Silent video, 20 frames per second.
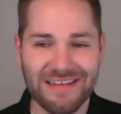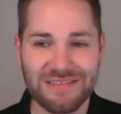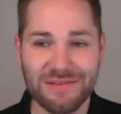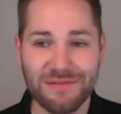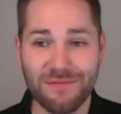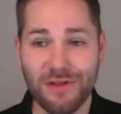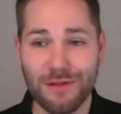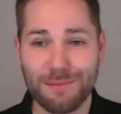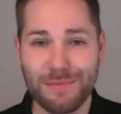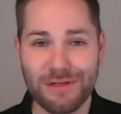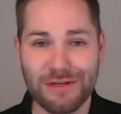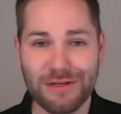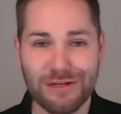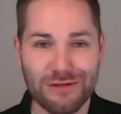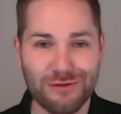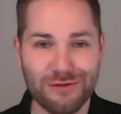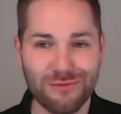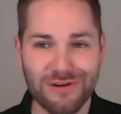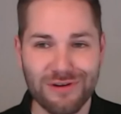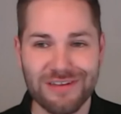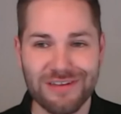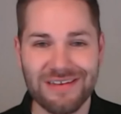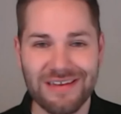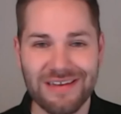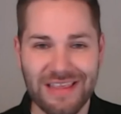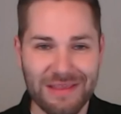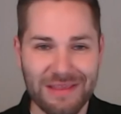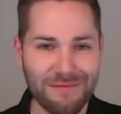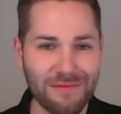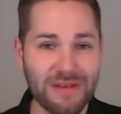developing a new one,
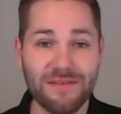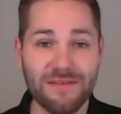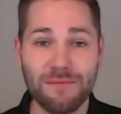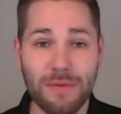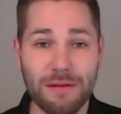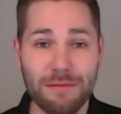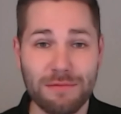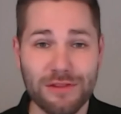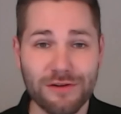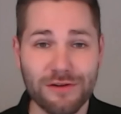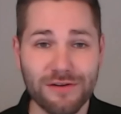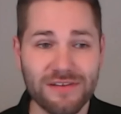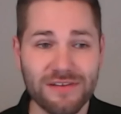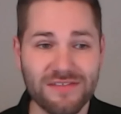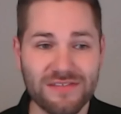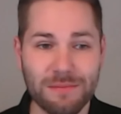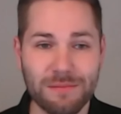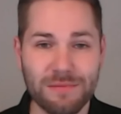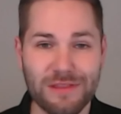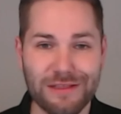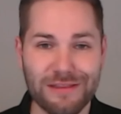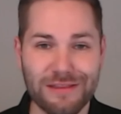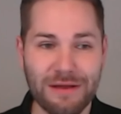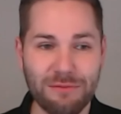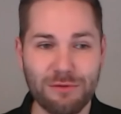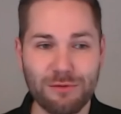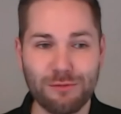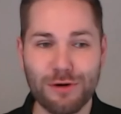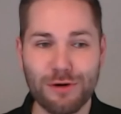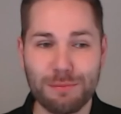even if maybe there is something
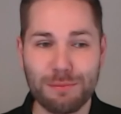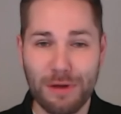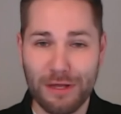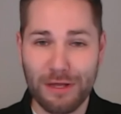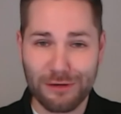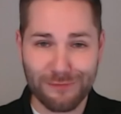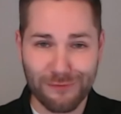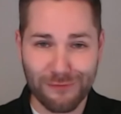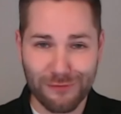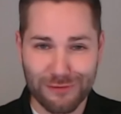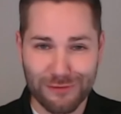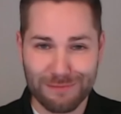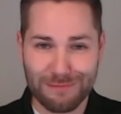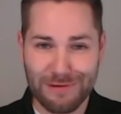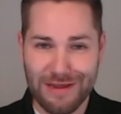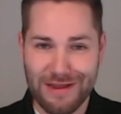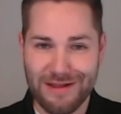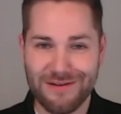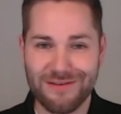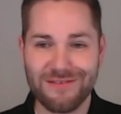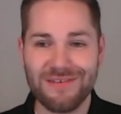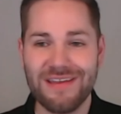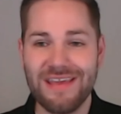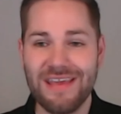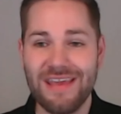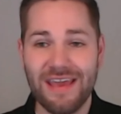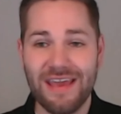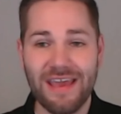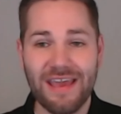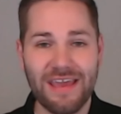that would work better for them now.
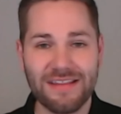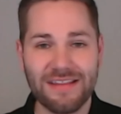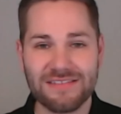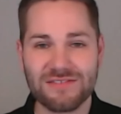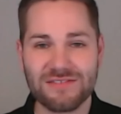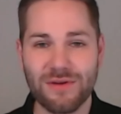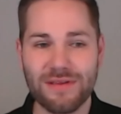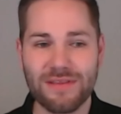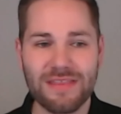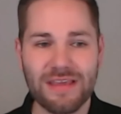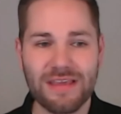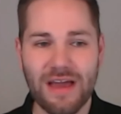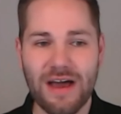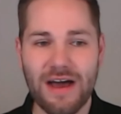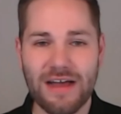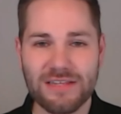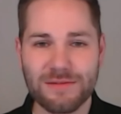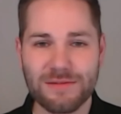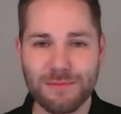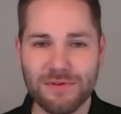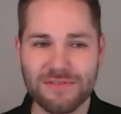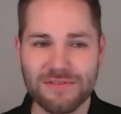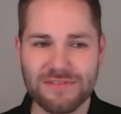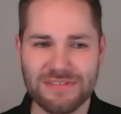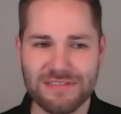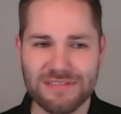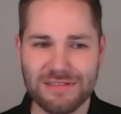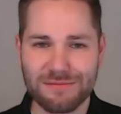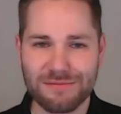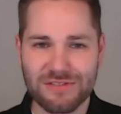And so I think hospital
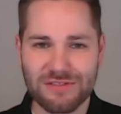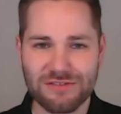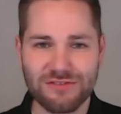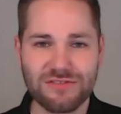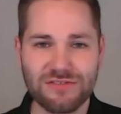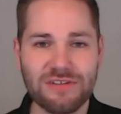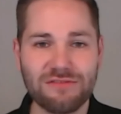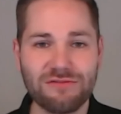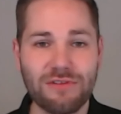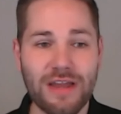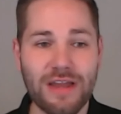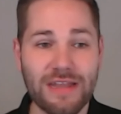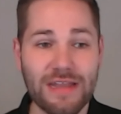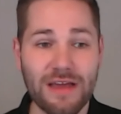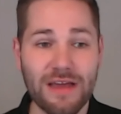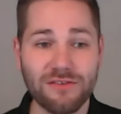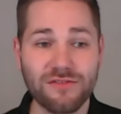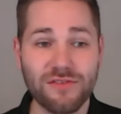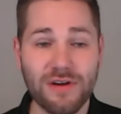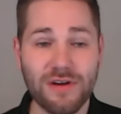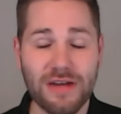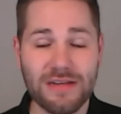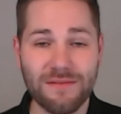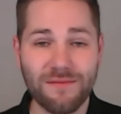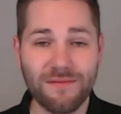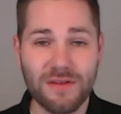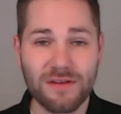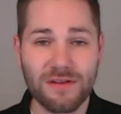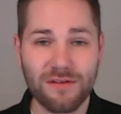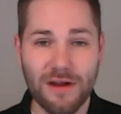systems are right now trying
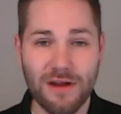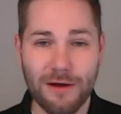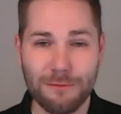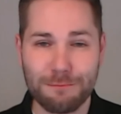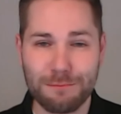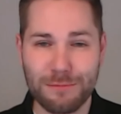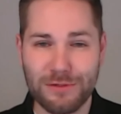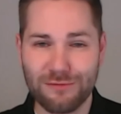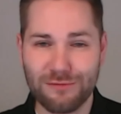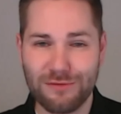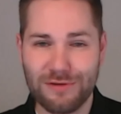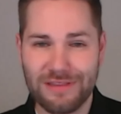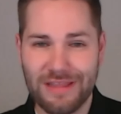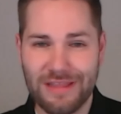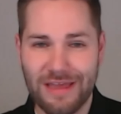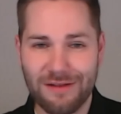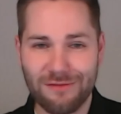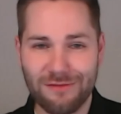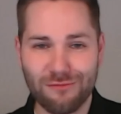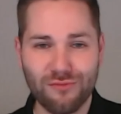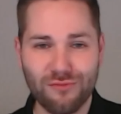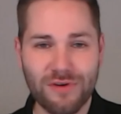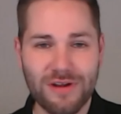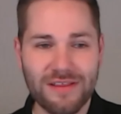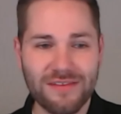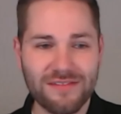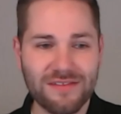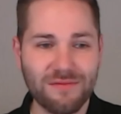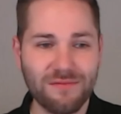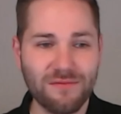to figure out between that
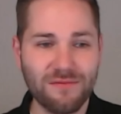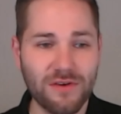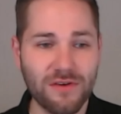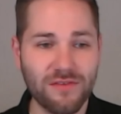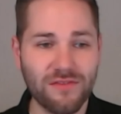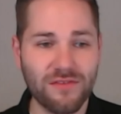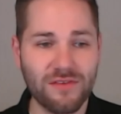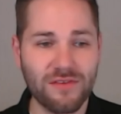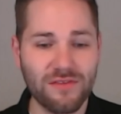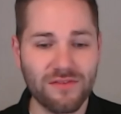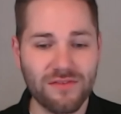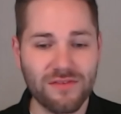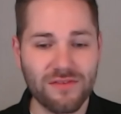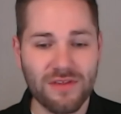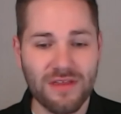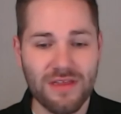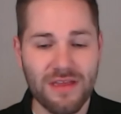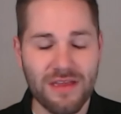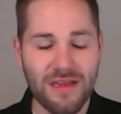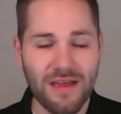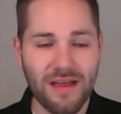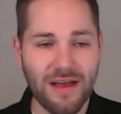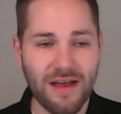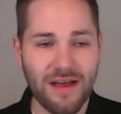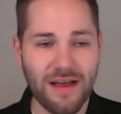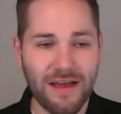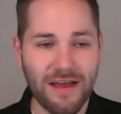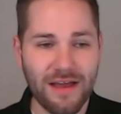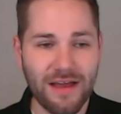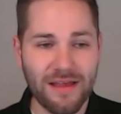risk versus
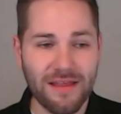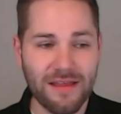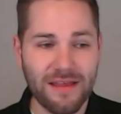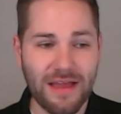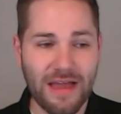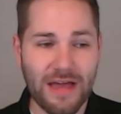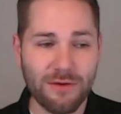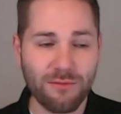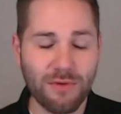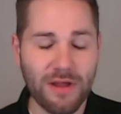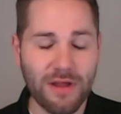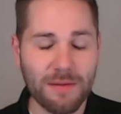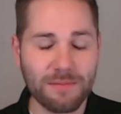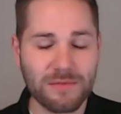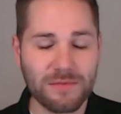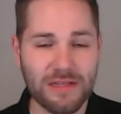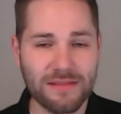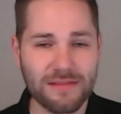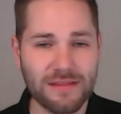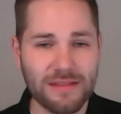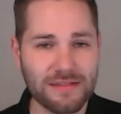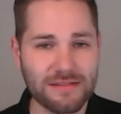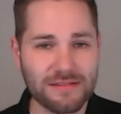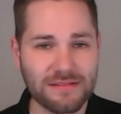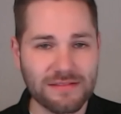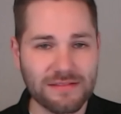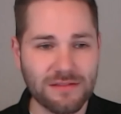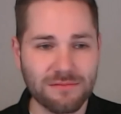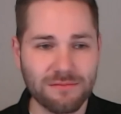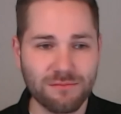how do I update
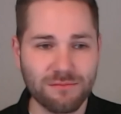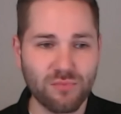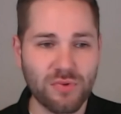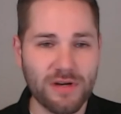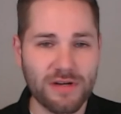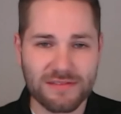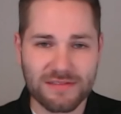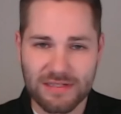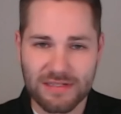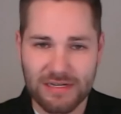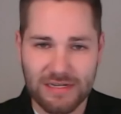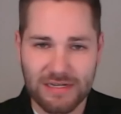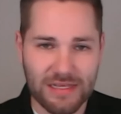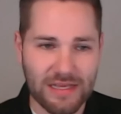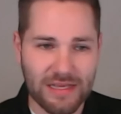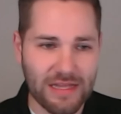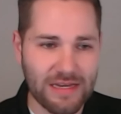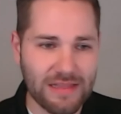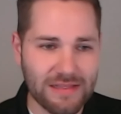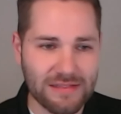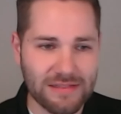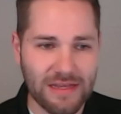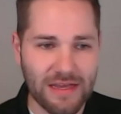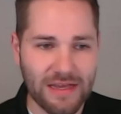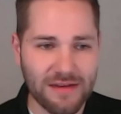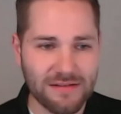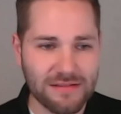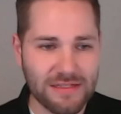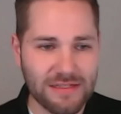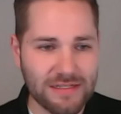things. So Bryson, anything to
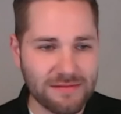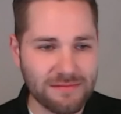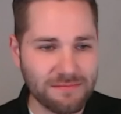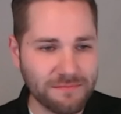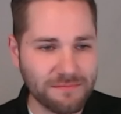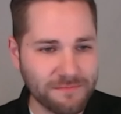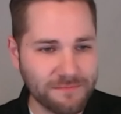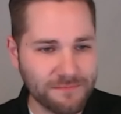add on that?